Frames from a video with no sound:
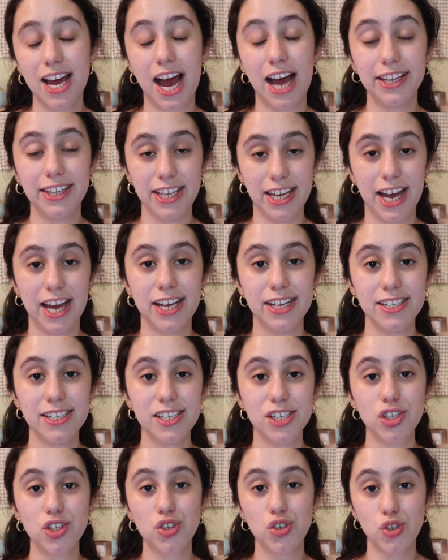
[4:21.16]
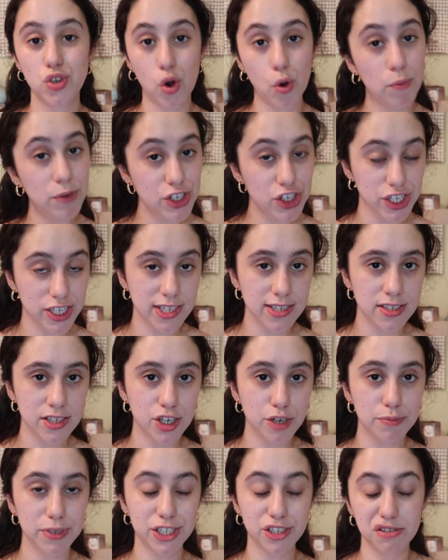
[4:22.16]
at the end so much
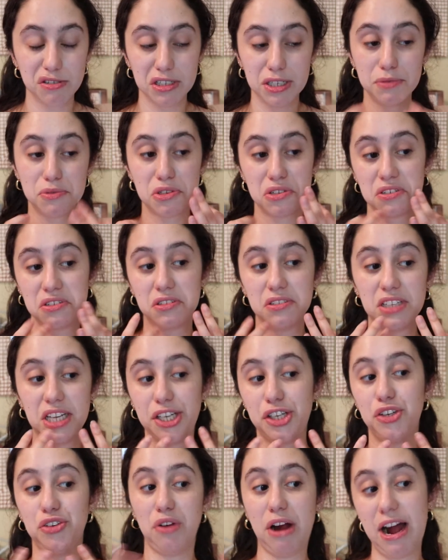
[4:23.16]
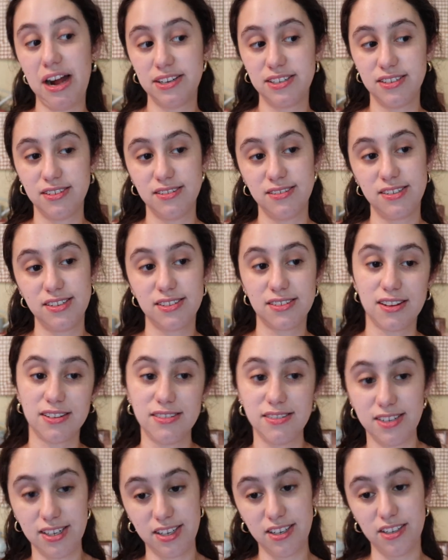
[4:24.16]
easier because your lips aren't all like cracked and
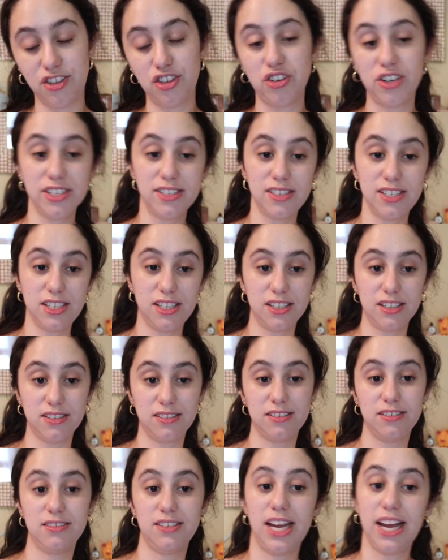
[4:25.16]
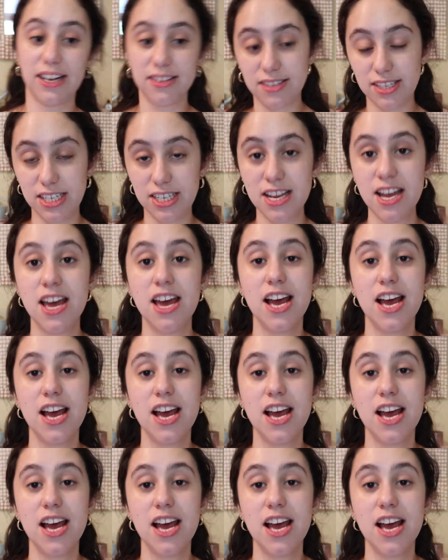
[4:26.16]
disgusting and crusty and nasty.